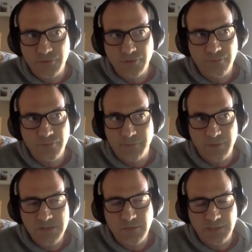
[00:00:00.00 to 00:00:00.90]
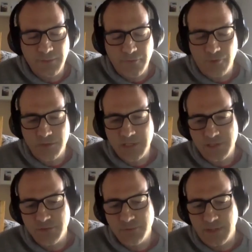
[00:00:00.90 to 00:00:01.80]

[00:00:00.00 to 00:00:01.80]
you know, administrative authorization.